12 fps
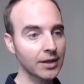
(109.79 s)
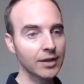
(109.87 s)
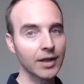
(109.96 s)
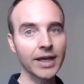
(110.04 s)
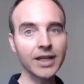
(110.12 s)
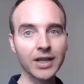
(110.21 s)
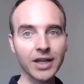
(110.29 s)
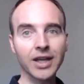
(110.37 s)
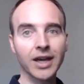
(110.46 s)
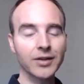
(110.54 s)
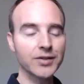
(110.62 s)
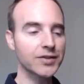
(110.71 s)
like in
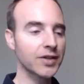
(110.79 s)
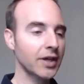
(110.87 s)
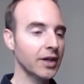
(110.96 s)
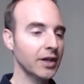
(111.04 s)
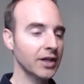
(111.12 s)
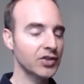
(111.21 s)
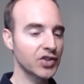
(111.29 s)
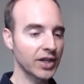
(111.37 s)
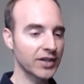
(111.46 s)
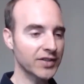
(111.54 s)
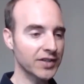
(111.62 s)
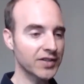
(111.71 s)
accounts in
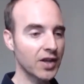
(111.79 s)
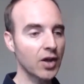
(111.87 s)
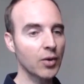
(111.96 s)
Genesis,